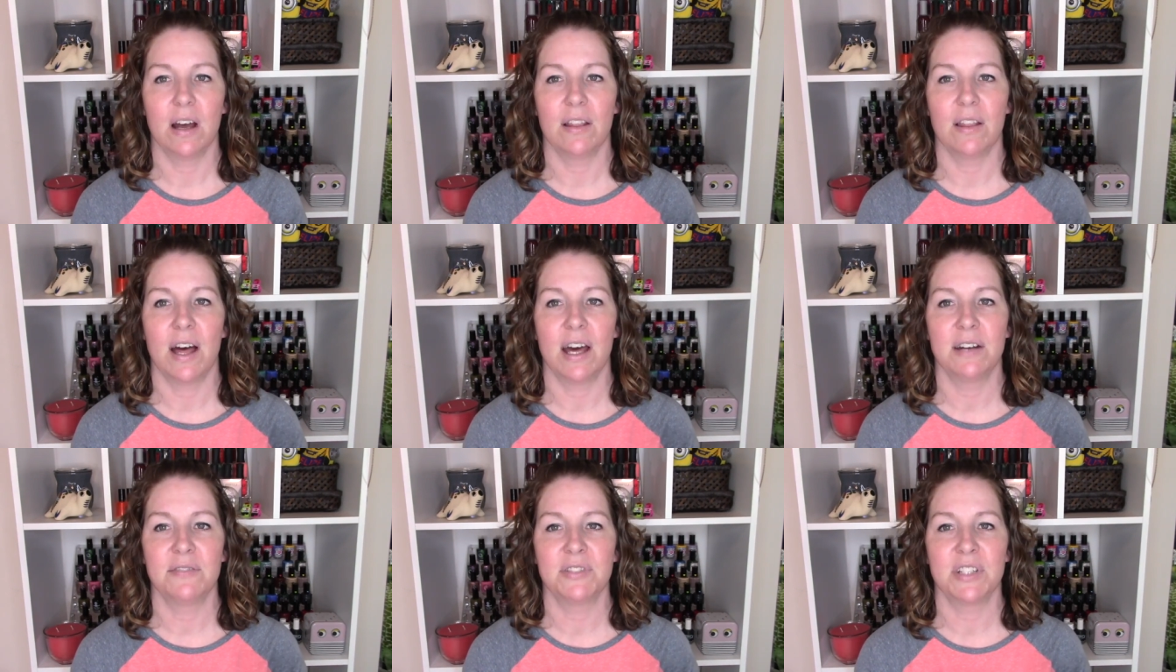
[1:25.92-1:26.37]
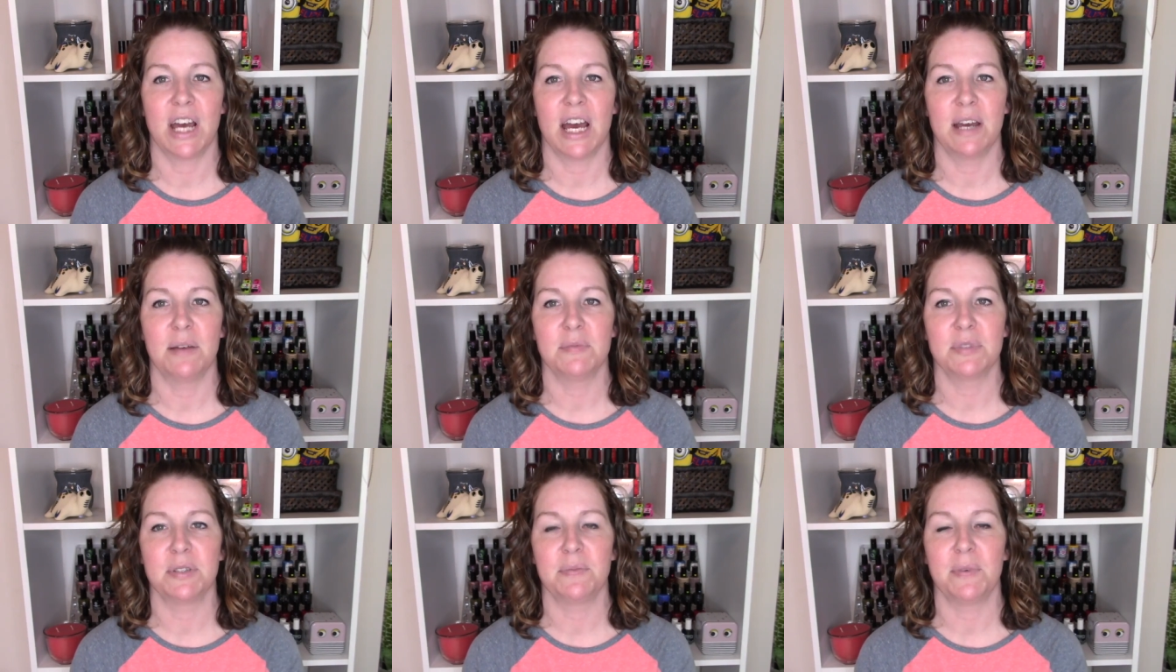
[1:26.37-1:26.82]
A lot of
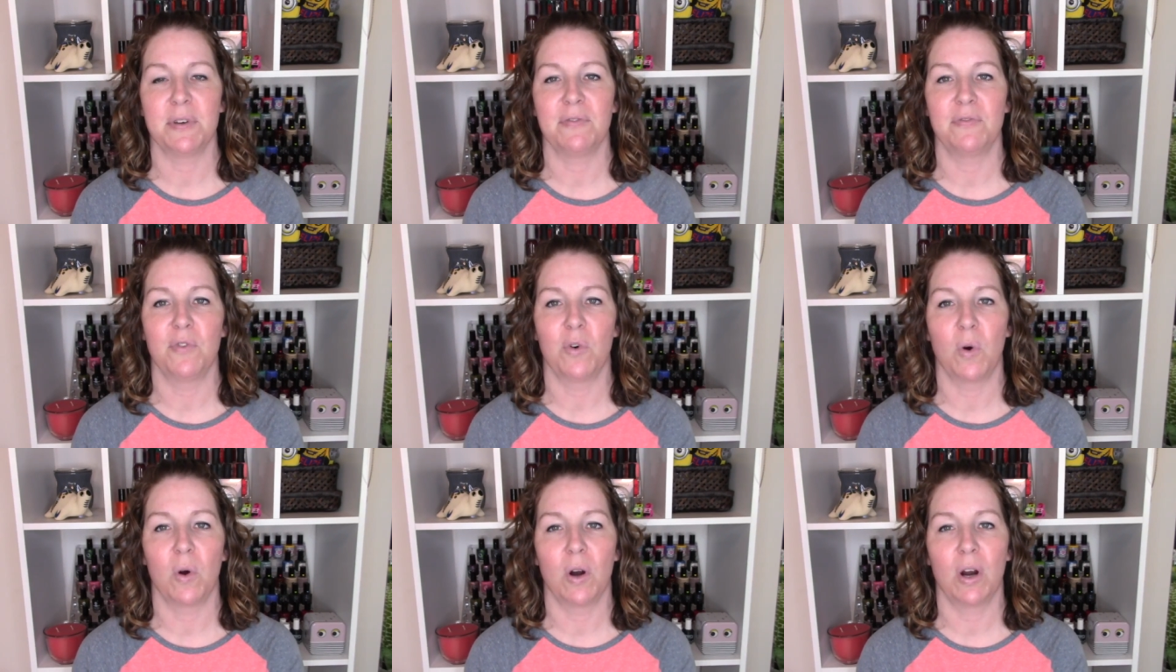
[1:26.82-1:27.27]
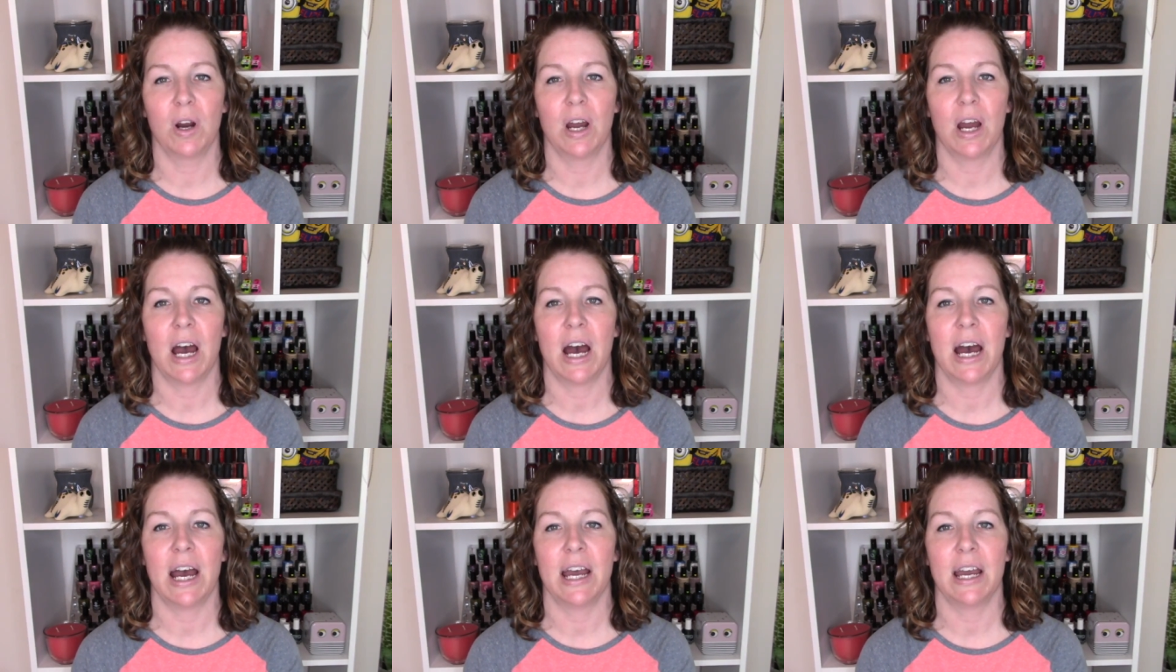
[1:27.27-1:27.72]
times
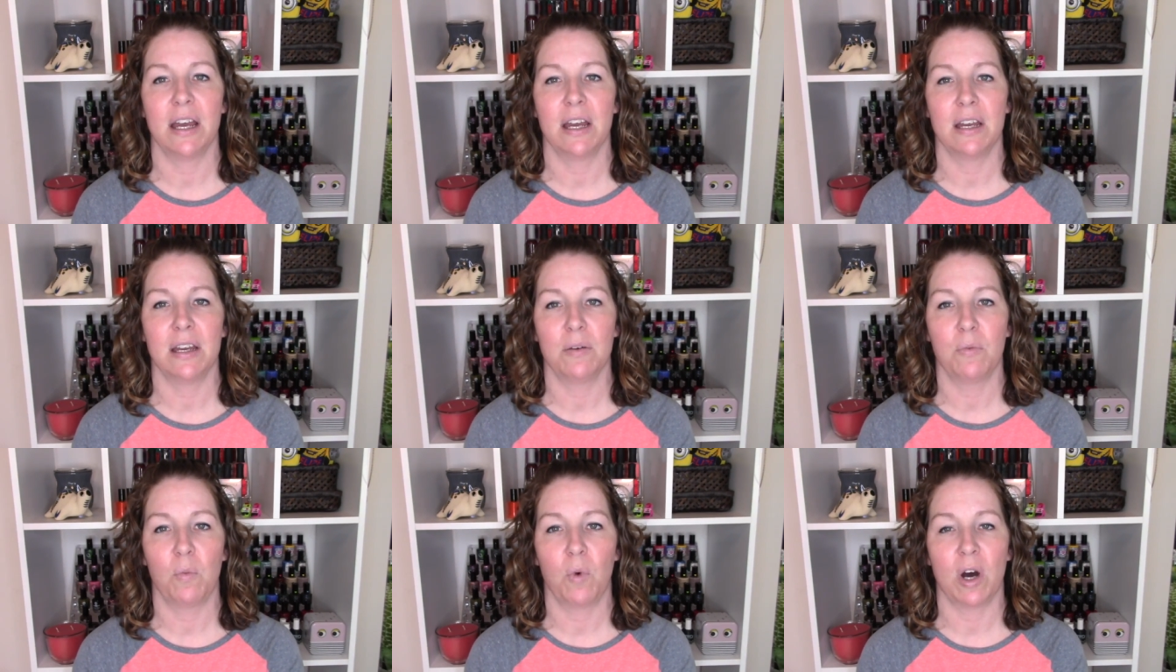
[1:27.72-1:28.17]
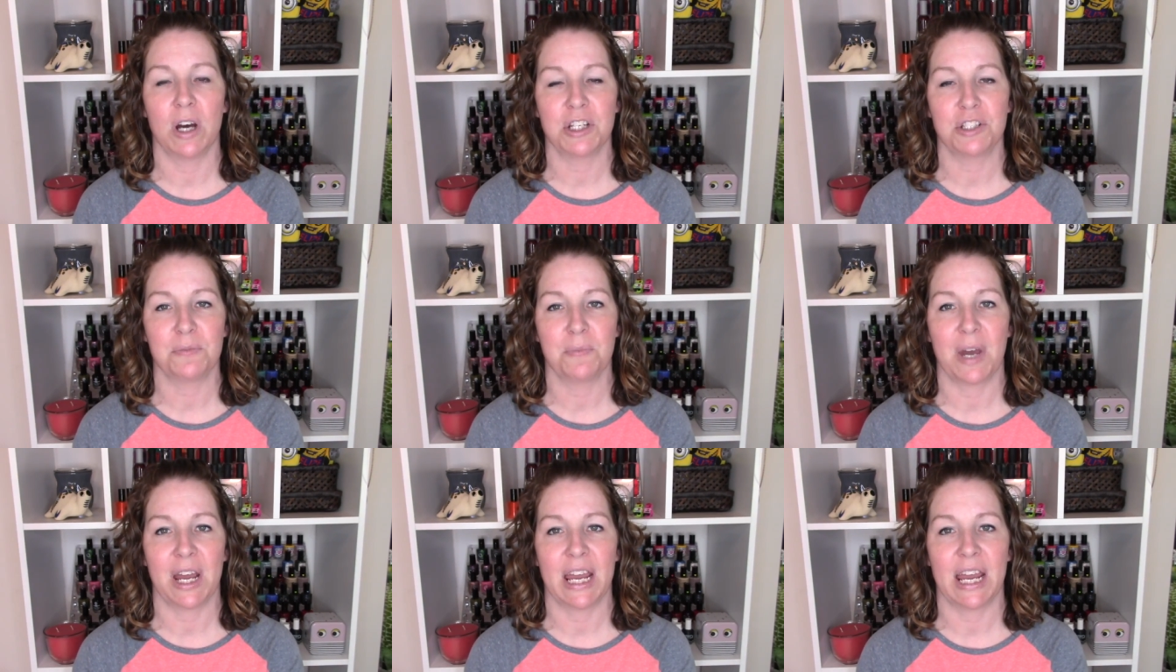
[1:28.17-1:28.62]
before I
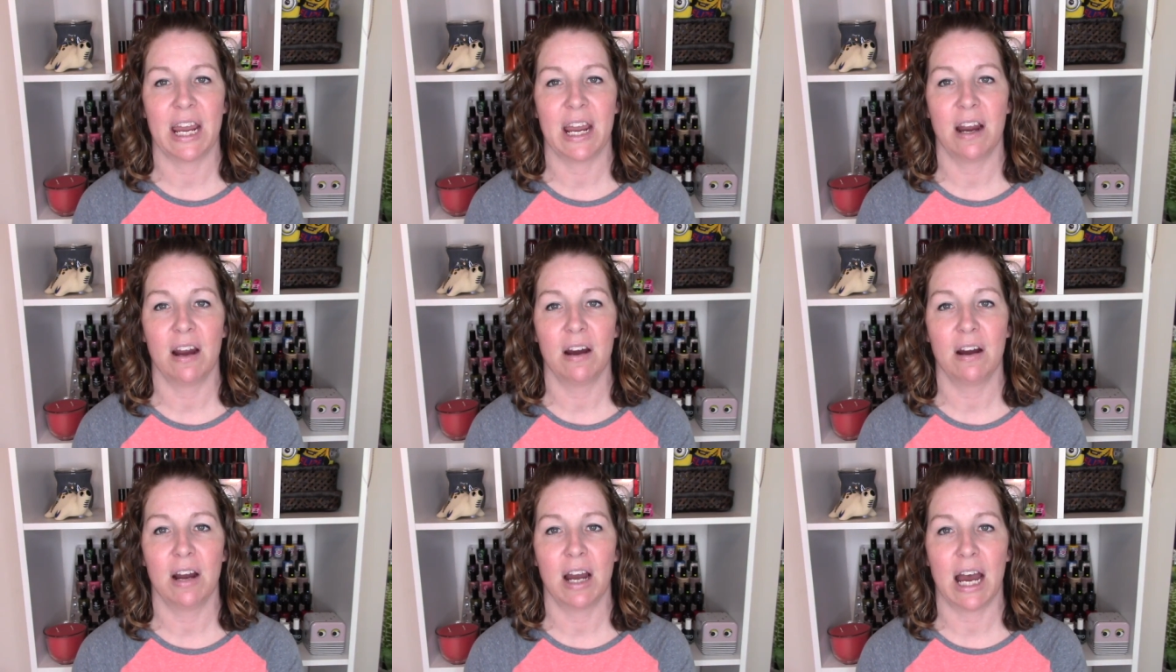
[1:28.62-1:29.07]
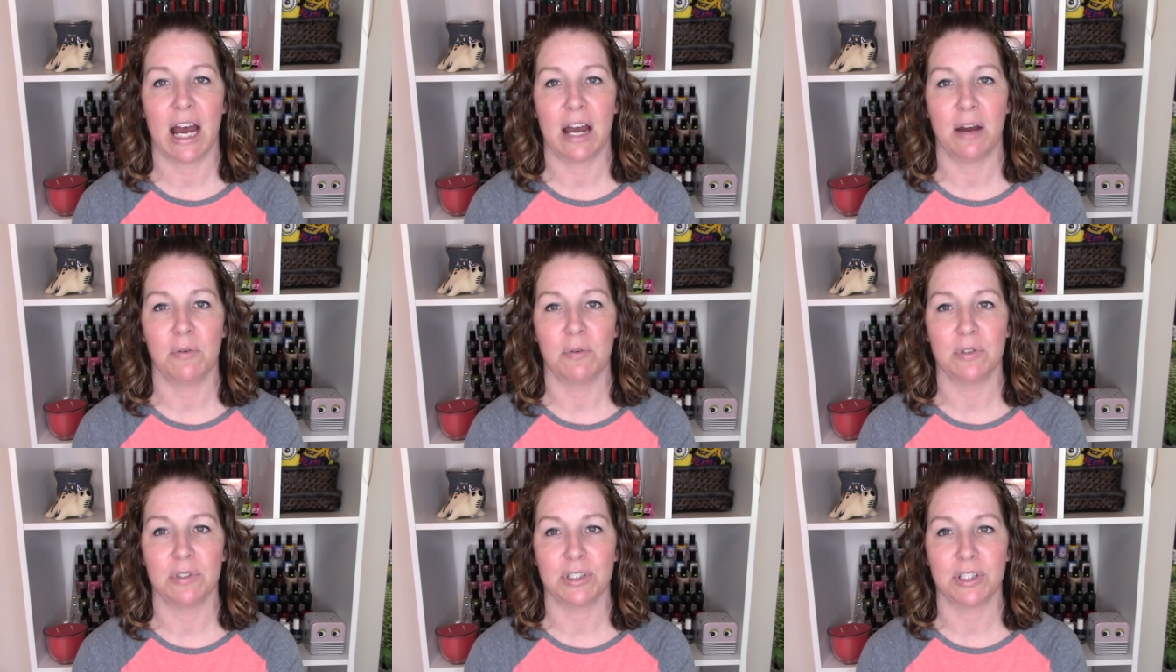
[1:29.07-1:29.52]
wash my hair,
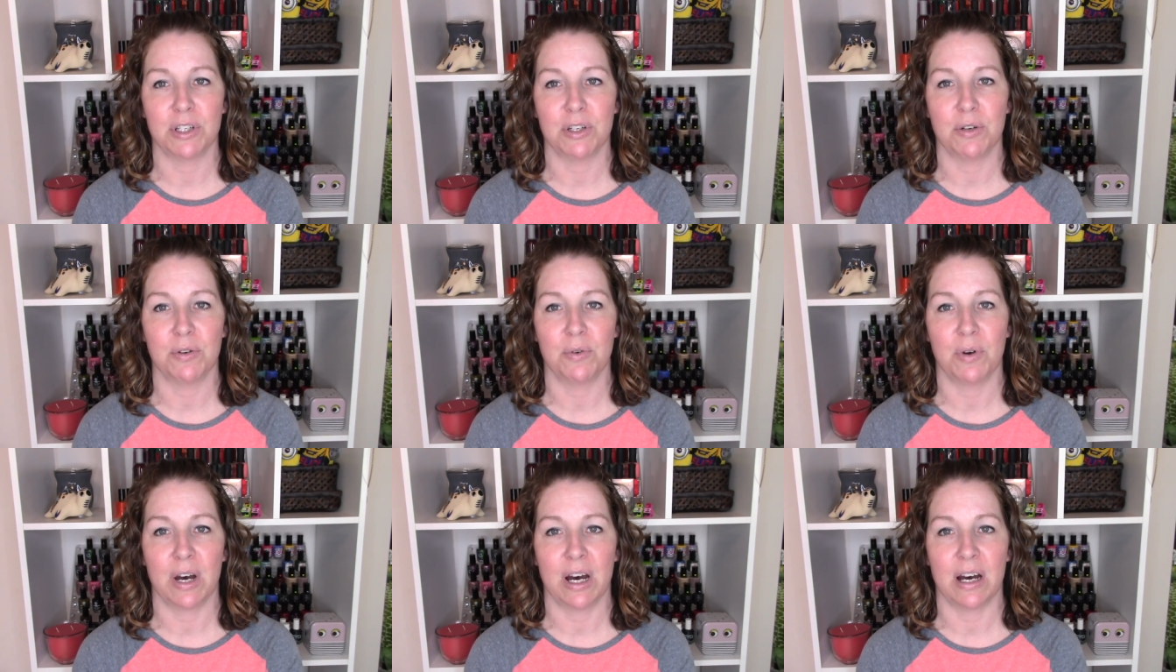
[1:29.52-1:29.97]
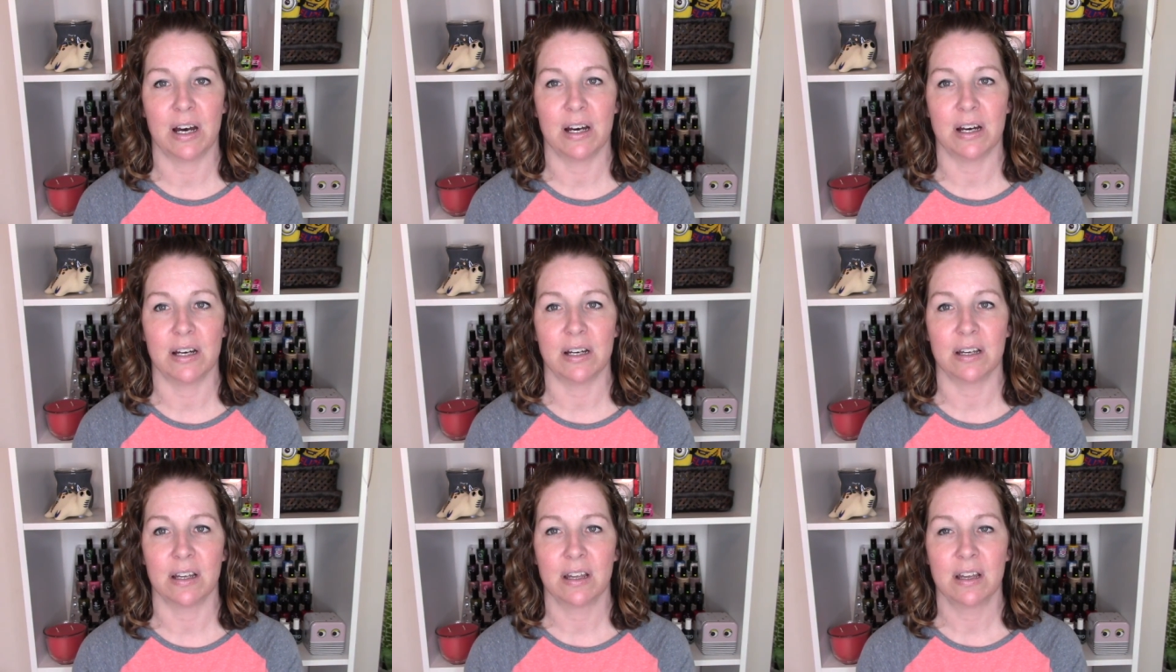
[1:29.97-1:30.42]
I will do
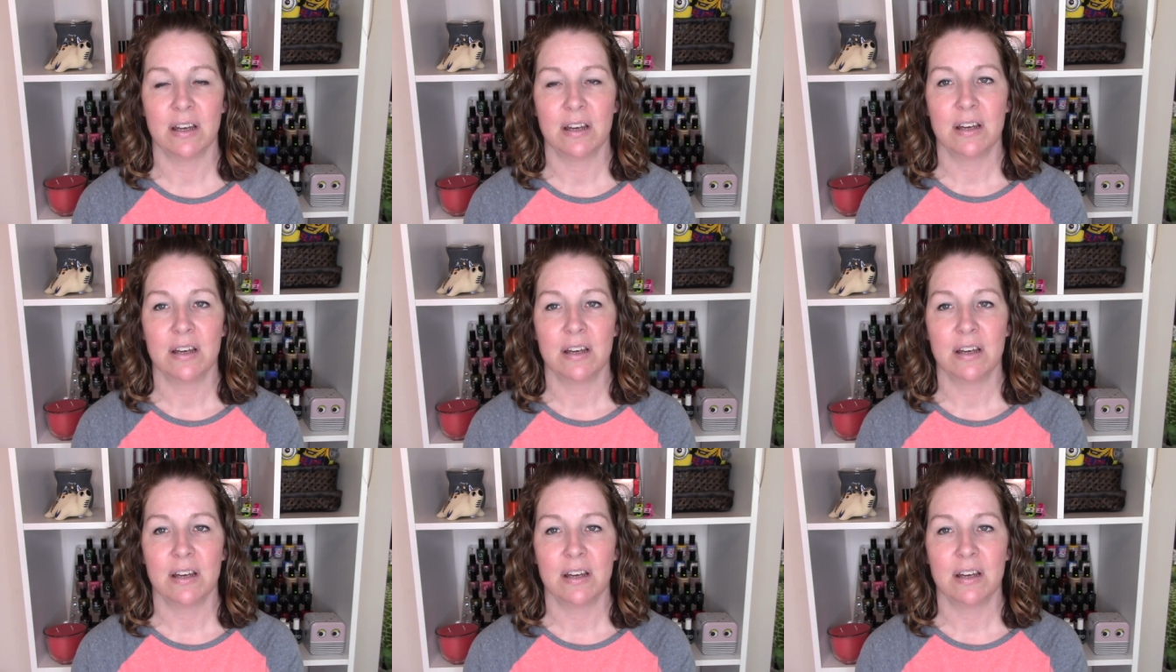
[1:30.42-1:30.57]
a